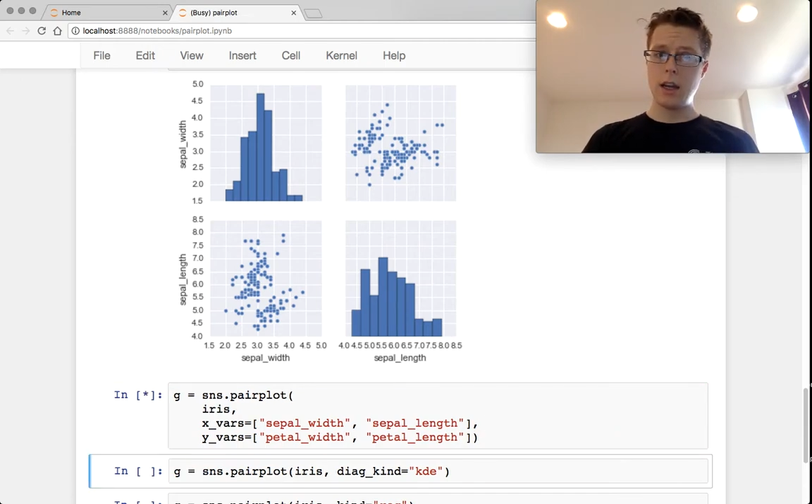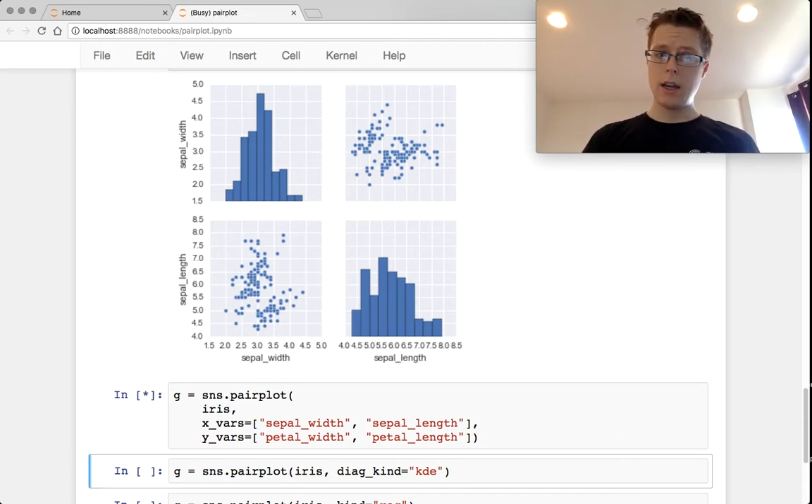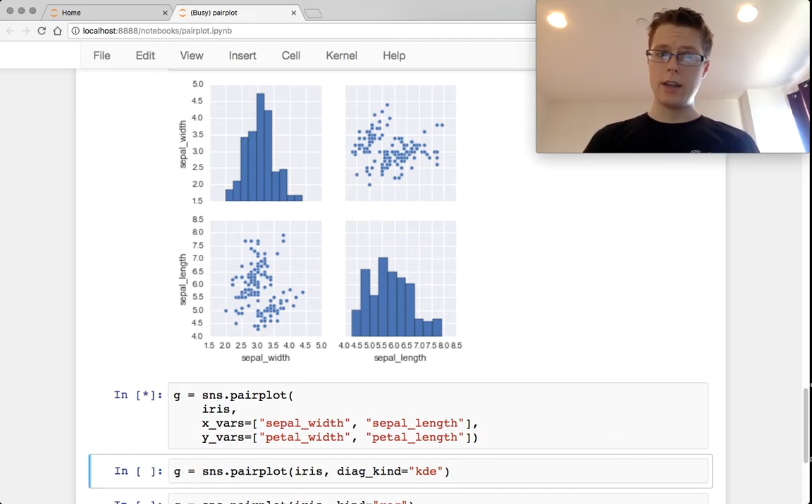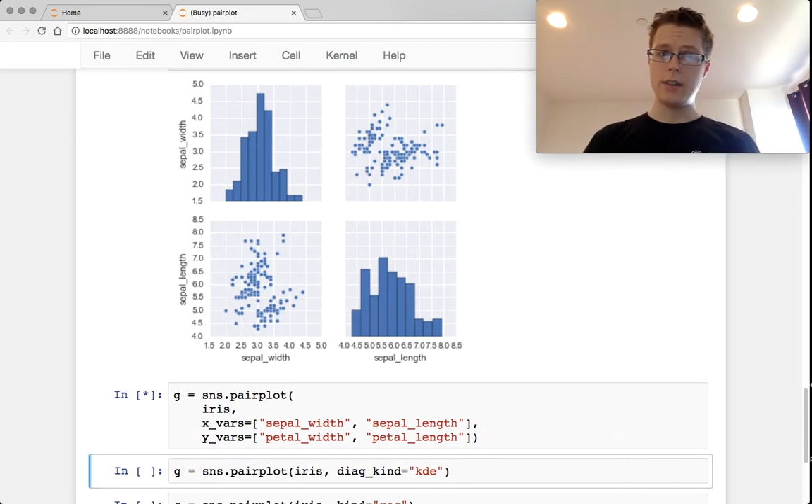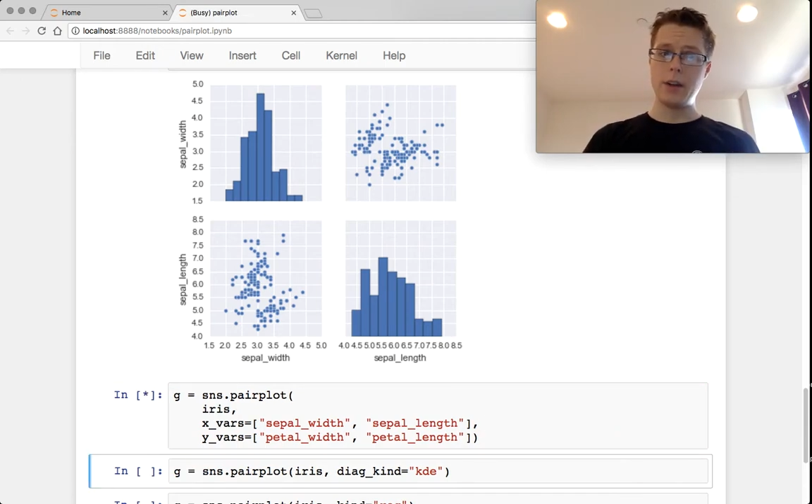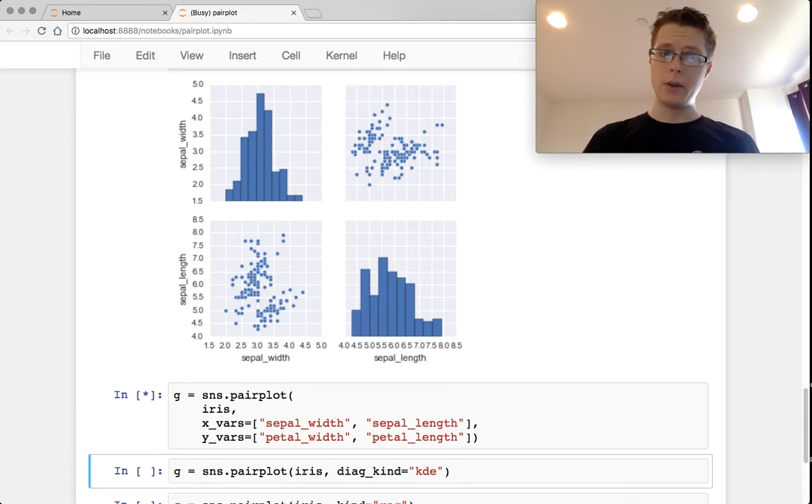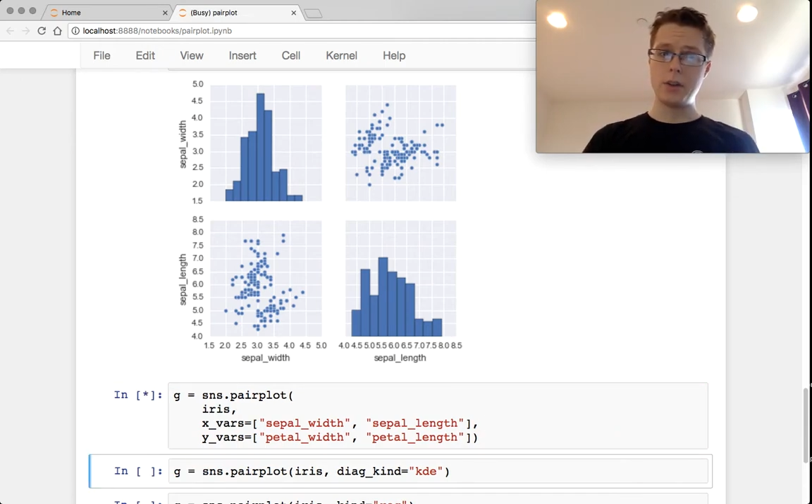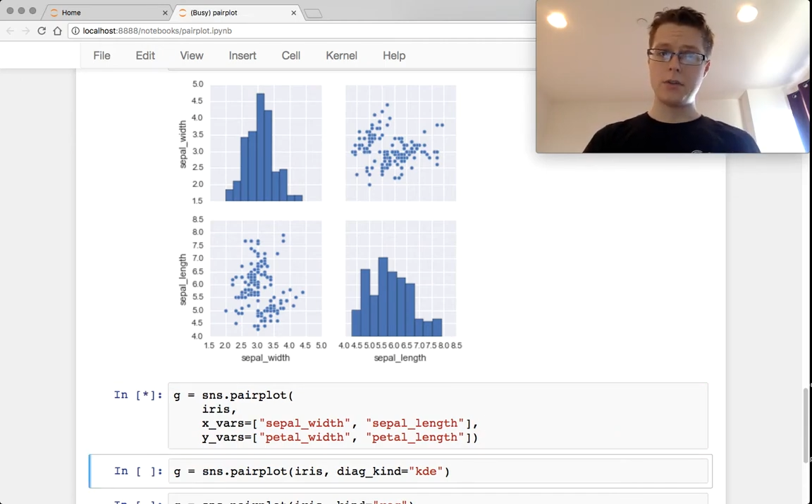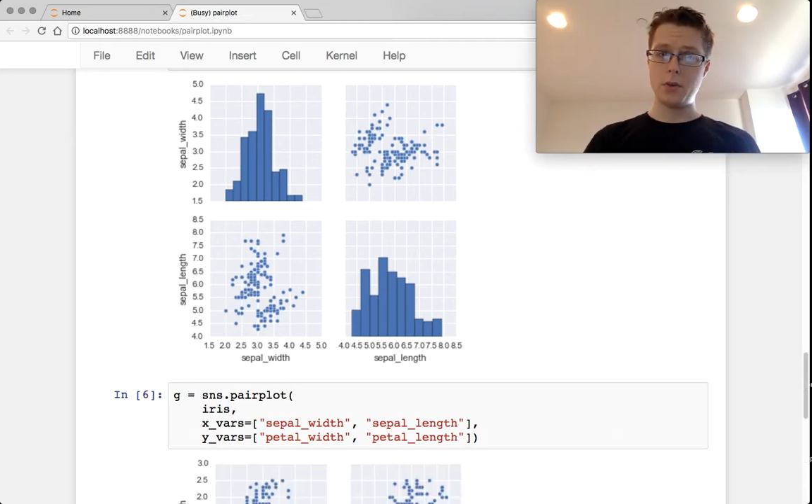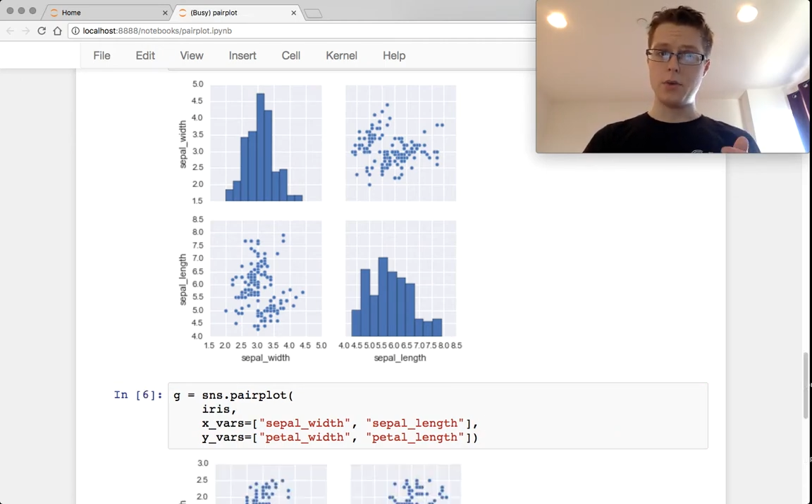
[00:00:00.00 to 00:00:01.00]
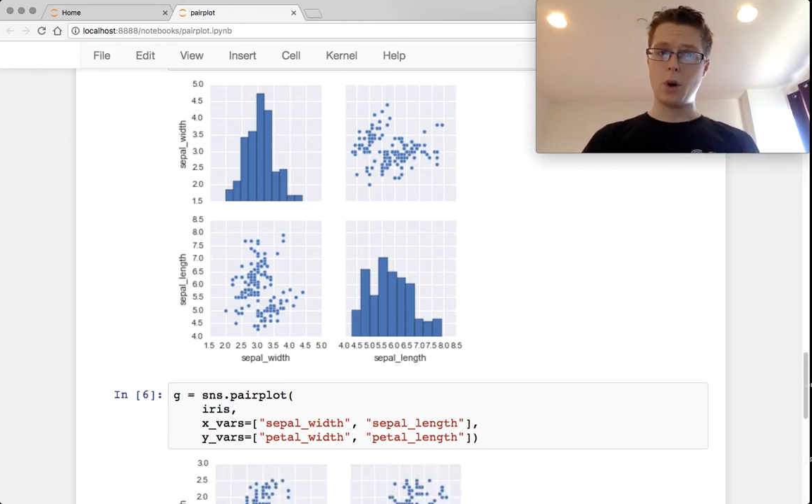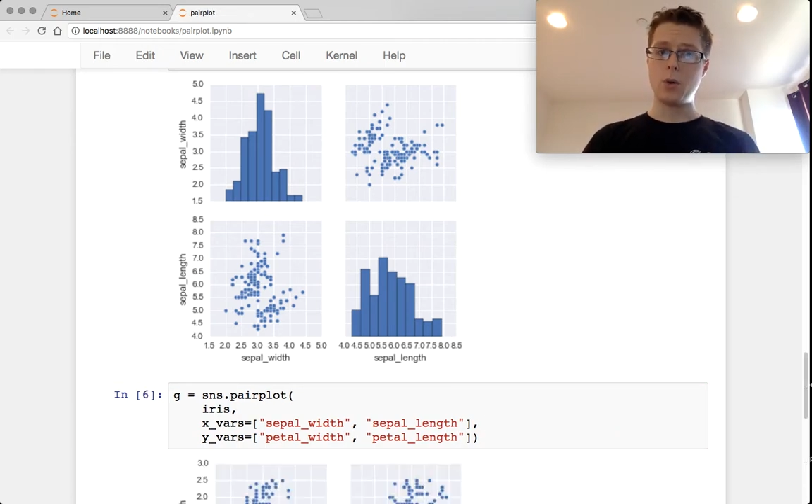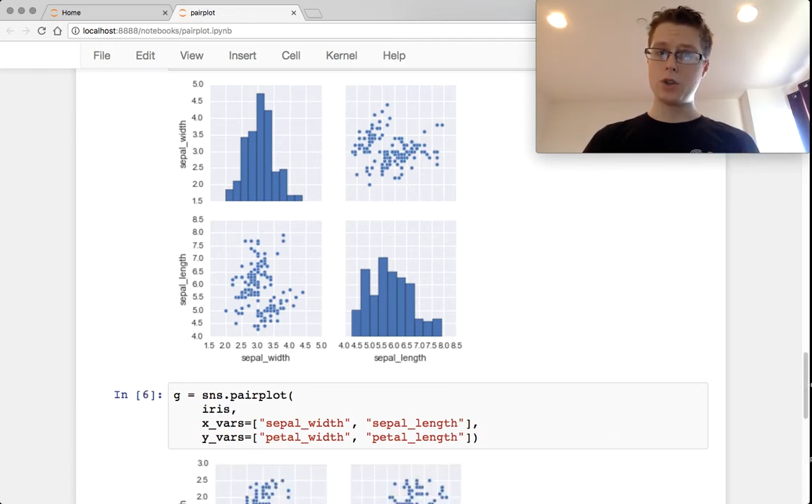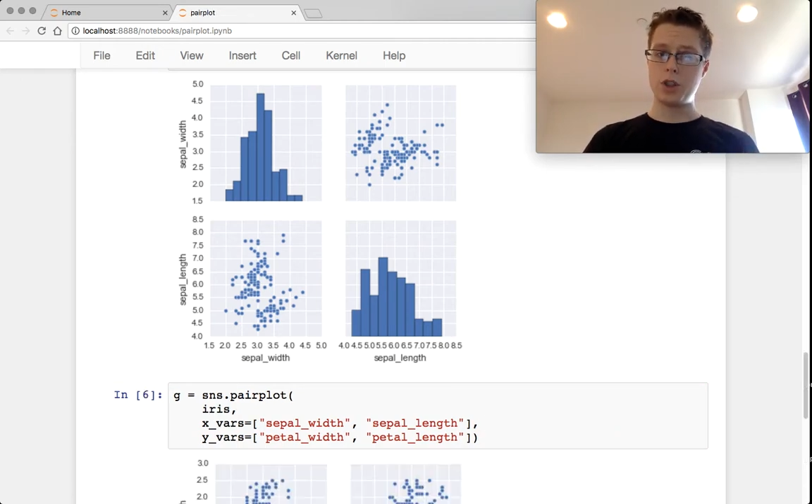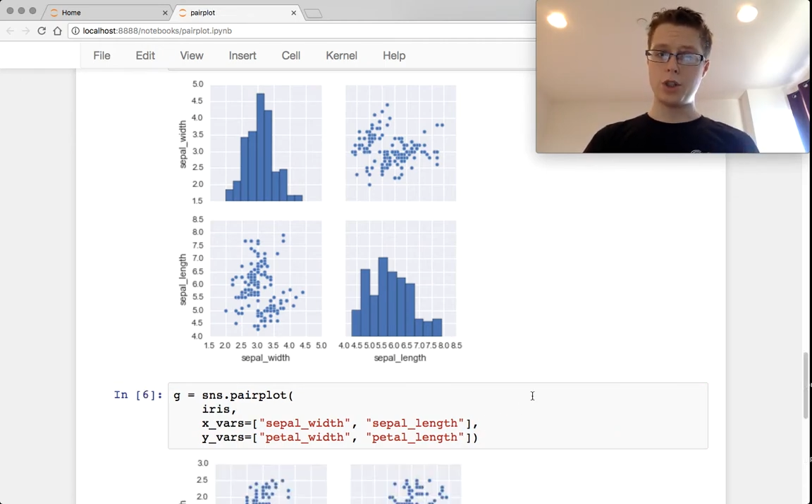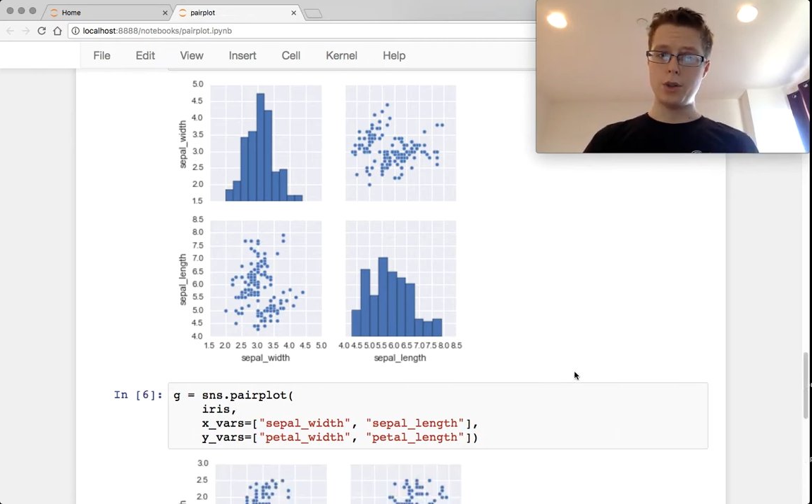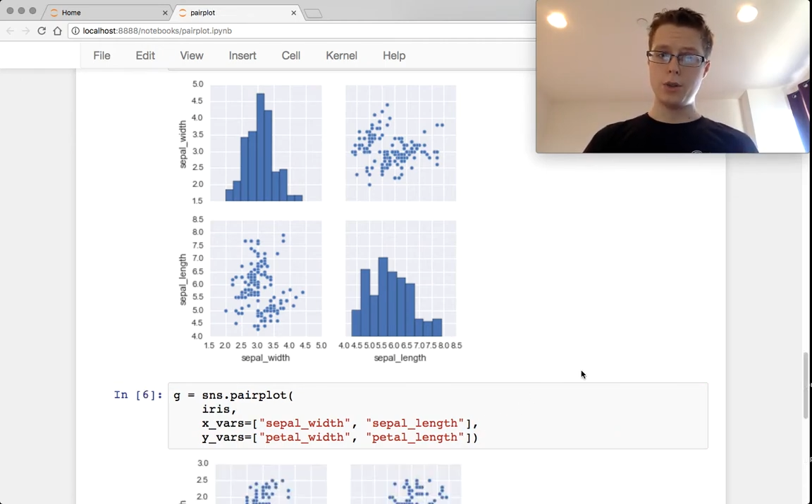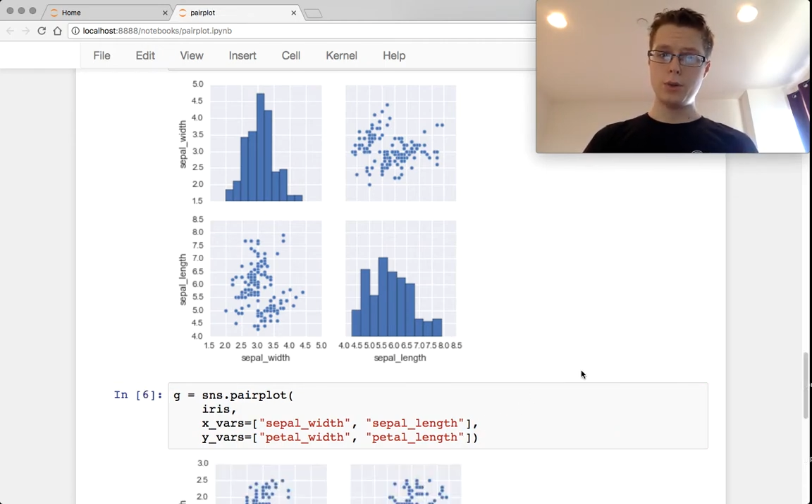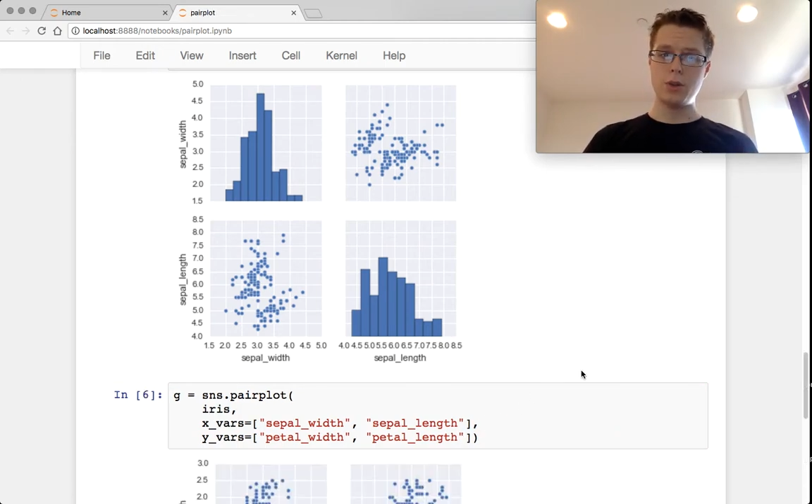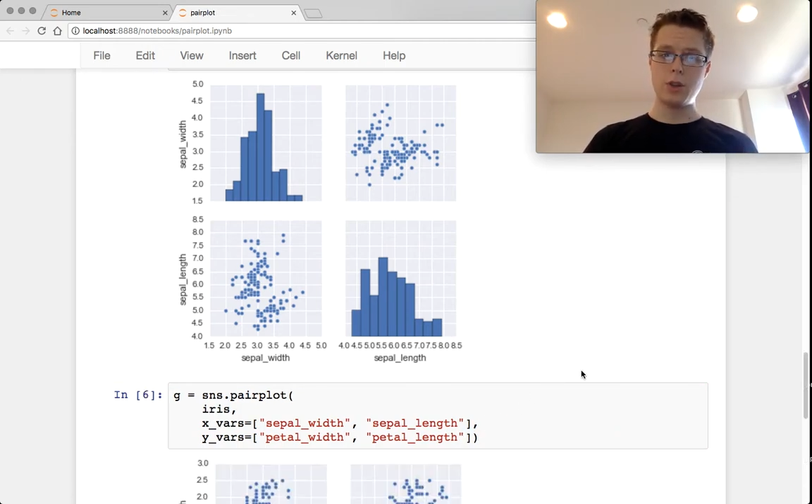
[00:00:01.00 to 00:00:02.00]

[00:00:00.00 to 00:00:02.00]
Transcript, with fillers: And notice if you don't choose